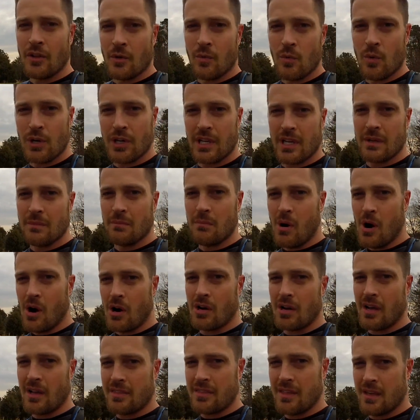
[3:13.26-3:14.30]
that Woody and
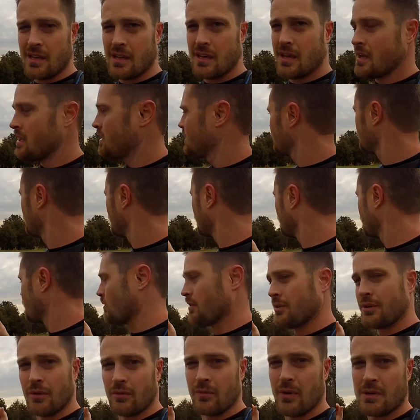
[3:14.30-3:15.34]
Mark, I think, we're
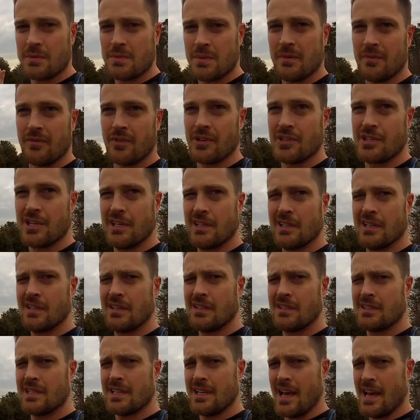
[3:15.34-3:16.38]
going to Richmond, Virginia
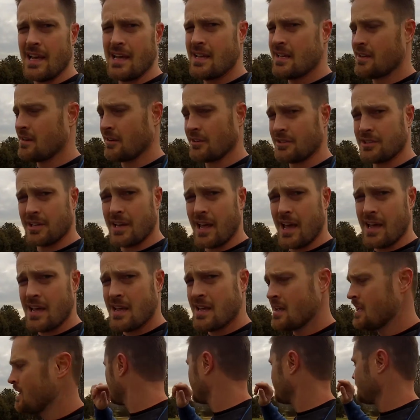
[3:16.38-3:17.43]
tonight, or today.
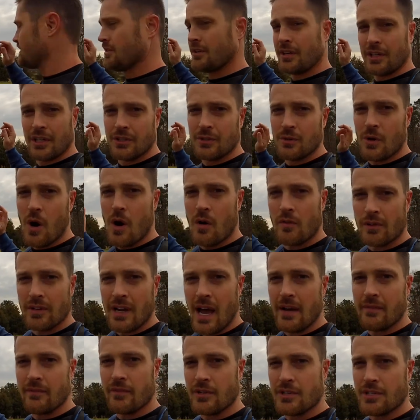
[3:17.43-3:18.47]
I think they're gonna do it
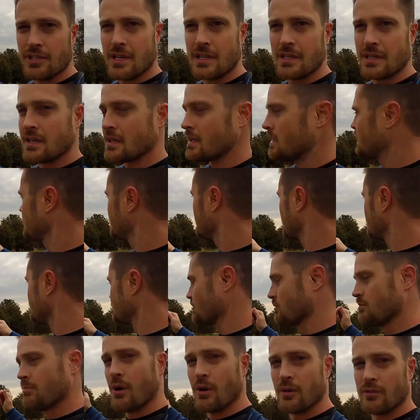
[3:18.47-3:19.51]
overnight in Virginia, and then
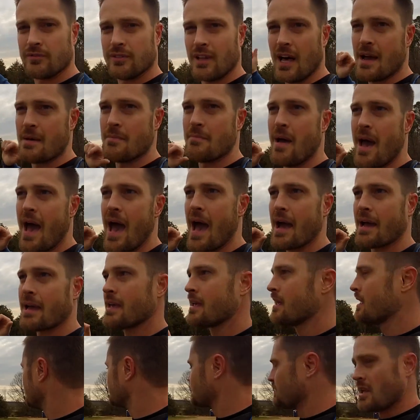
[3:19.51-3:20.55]
they're both flying back.
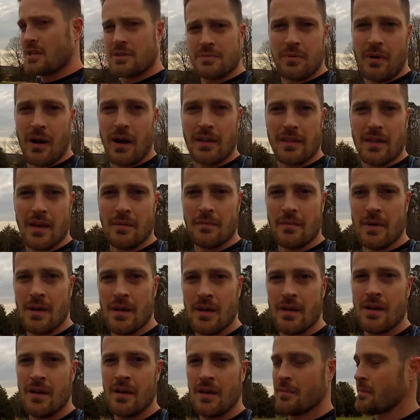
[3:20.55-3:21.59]
So that's probably them.
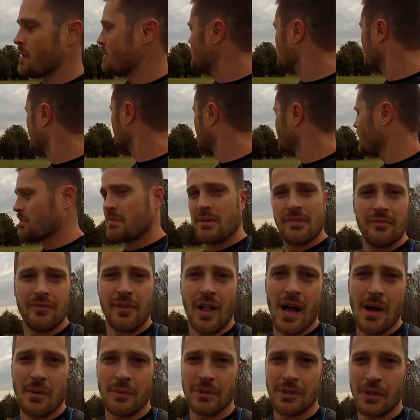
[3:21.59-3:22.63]
Maybe one day I'll be
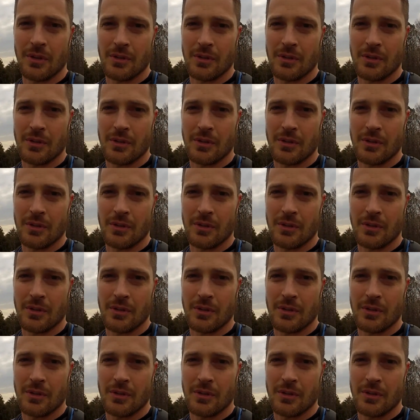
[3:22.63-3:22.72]
flying with